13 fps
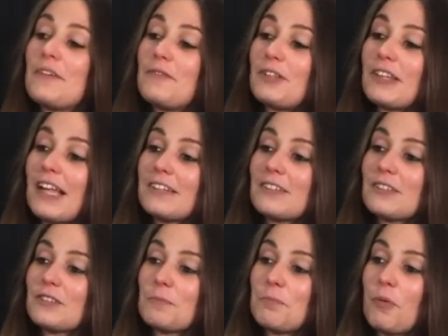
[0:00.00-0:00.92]
if you'd like
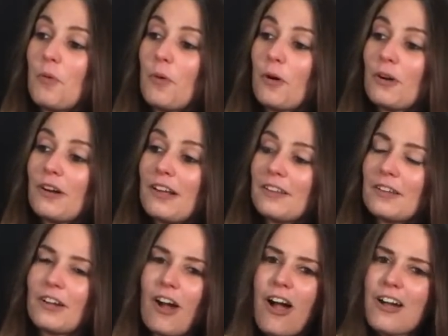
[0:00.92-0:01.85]
to support
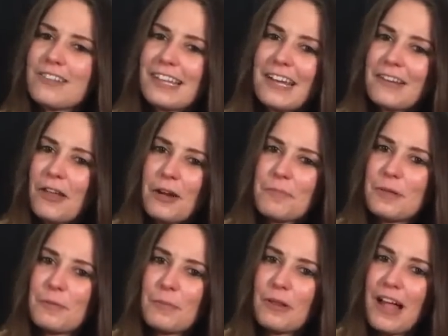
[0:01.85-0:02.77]
the cause, I get a lot of
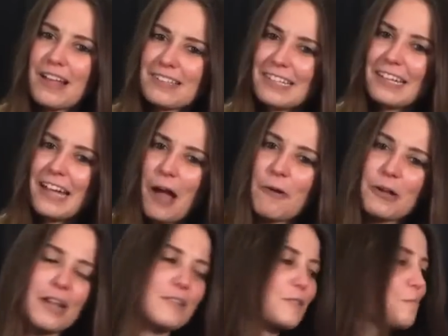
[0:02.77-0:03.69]
people asking, how
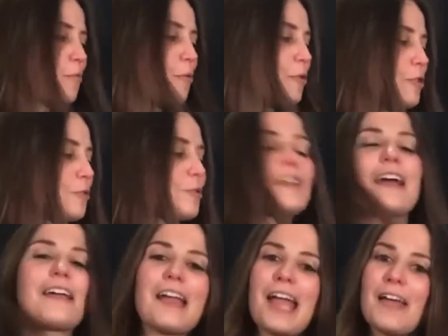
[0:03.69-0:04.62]
can I support you and,
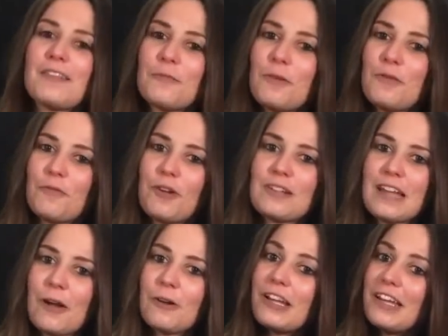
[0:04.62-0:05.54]
and, and the Riff
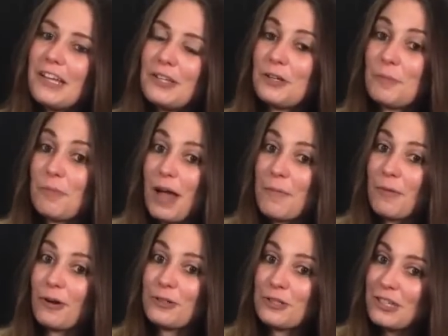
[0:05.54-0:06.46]
Rundown? You can buy
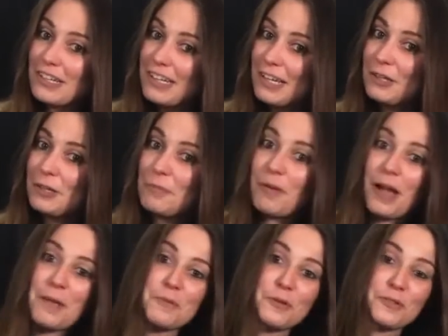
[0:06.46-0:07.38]
merch and you can
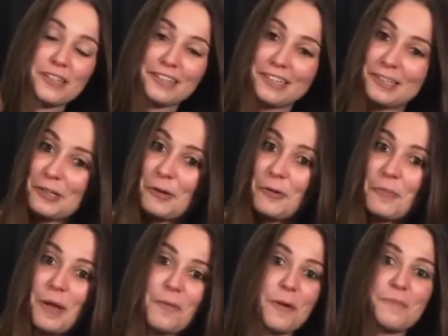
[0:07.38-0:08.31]
buy music. You can go
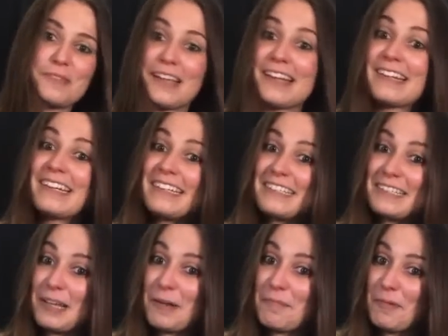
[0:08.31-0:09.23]
to my website
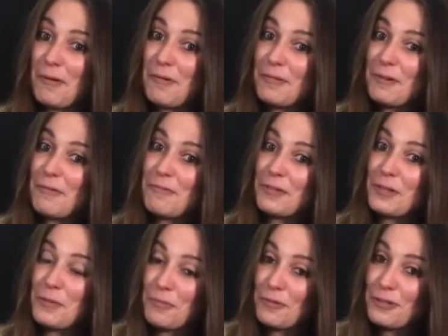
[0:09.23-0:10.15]
to get both. And I
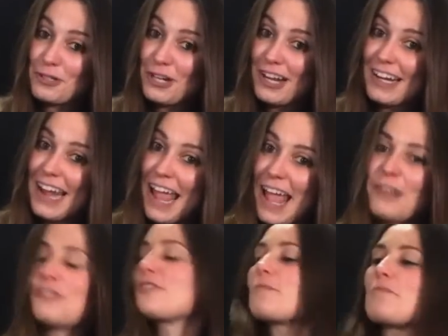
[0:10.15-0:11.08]
really appreciate it.
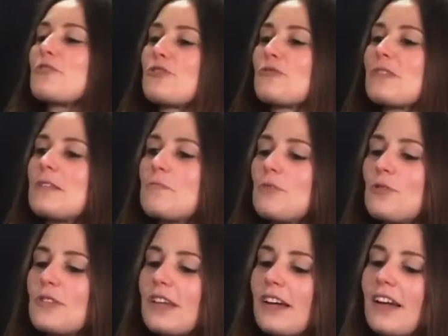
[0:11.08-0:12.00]
Angela Petrilli
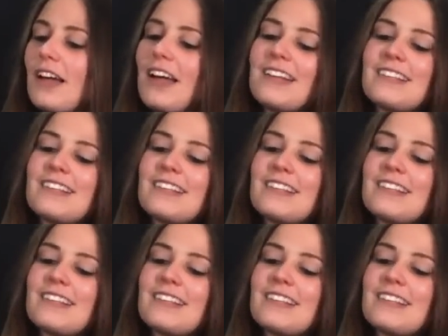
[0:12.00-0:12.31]
Music.